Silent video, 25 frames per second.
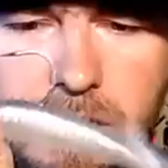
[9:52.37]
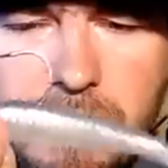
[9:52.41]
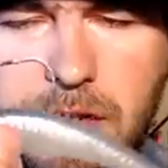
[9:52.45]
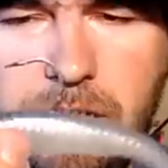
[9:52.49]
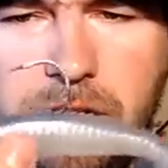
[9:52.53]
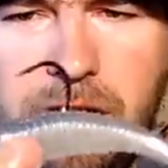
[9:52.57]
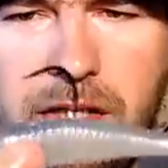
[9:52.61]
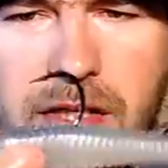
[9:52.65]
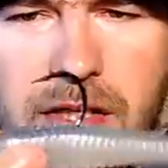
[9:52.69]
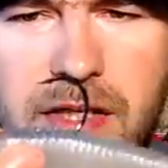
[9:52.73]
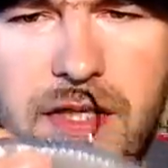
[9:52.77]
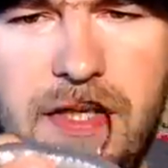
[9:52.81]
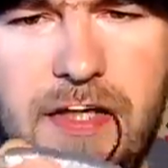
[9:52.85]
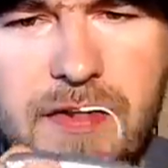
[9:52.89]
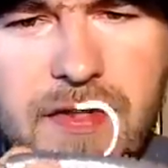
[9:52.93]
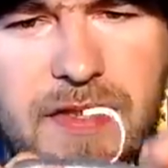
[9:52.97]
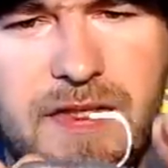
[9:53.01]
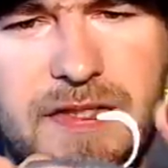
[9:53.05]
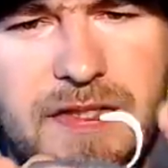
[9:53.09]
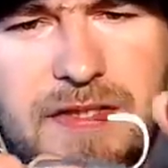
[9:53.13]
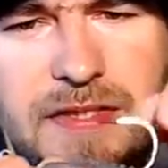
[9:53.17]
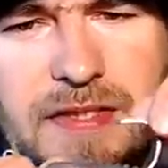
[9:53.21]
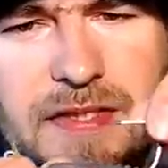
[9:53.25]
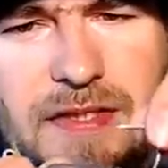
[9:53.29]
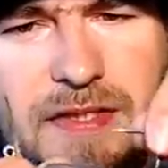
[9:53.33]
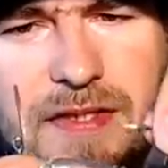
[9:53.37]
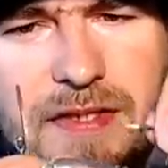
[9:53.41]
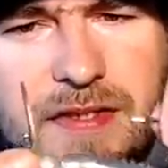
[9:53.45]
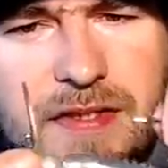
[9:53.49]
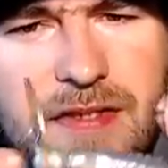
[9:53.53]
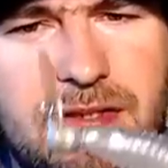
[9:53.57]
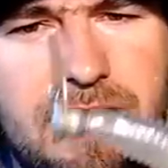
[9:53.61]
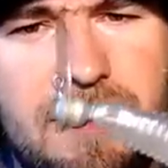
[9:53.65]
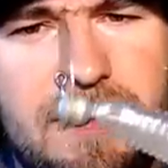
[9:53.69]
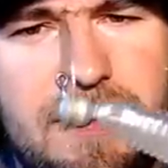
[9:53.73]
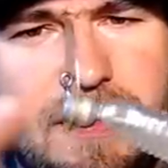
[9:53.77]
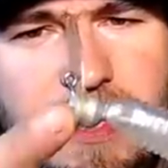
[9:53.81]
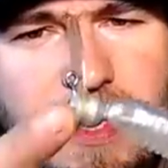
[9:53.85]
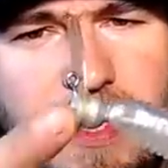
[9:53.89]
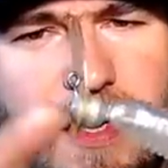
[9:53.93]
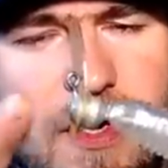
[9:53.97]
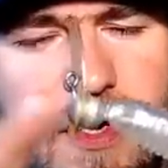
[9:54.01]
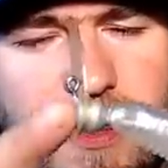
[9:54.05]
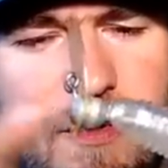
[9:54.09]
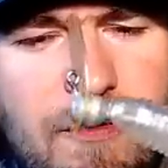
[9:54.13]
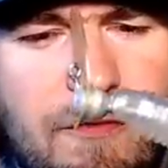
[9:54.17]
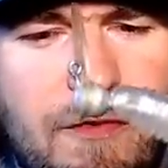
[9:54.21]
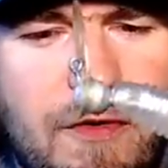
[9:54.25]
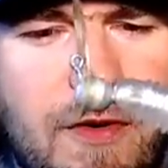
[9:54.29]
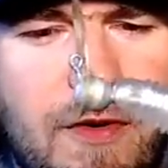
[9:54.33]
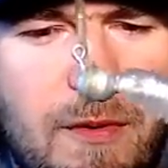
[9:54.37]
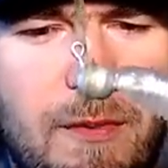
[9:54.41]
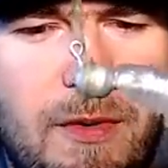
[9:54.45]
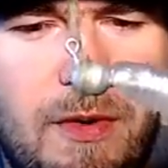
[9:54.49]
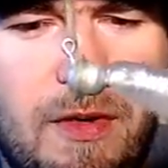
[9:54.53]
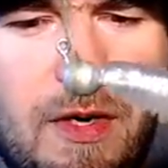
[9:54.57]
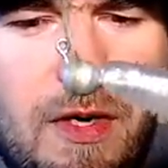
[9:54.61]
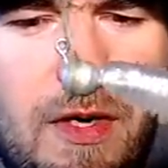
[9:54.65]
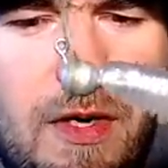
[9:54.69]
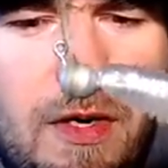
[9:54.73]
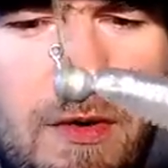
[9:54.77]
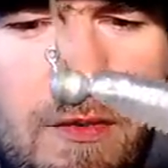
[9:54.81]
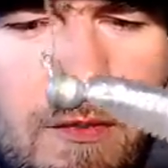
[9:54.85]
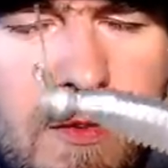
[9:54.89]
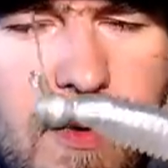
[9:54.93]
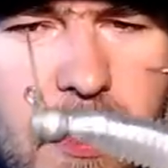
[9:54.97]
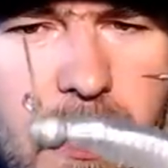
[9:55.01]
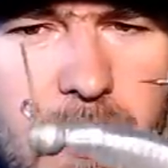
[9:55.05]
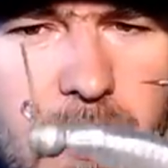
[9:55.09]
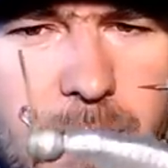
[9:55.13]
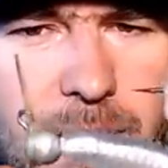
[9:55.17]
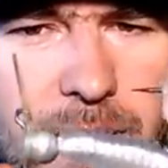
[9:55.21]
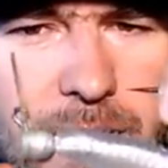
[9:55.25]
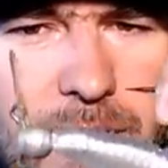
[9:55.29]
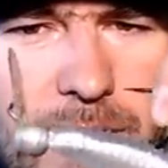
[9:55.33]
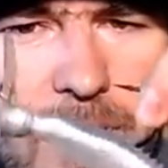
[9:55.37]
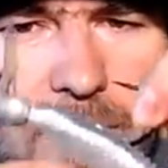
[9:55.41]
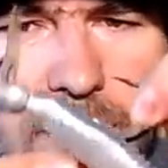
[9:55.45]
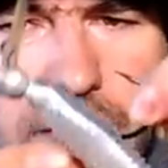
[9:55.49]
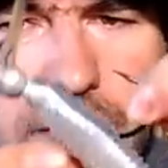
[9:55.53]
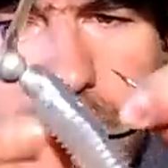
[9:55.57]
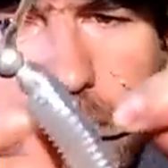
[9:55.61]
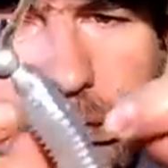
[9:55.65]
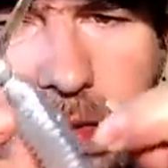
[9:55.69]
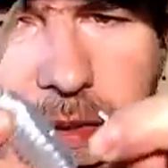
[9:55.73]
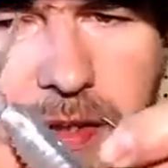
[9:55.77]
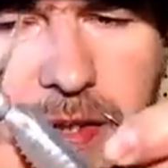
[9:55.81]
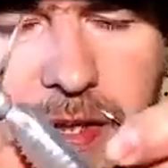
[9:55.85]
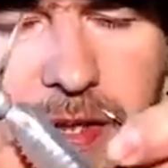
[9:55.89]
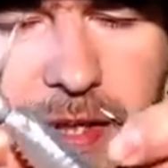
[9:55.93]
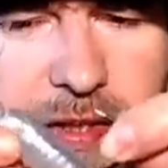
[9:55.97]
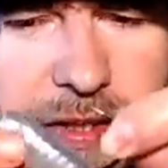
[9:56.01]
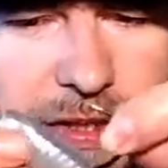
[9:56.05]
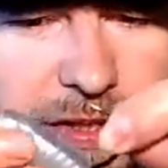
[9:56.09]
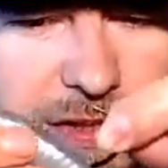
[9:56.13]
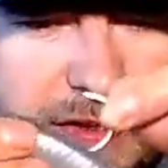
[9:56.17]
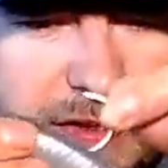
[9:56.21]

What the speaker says: And this is the Hog Farmer Hog Wobbler. And this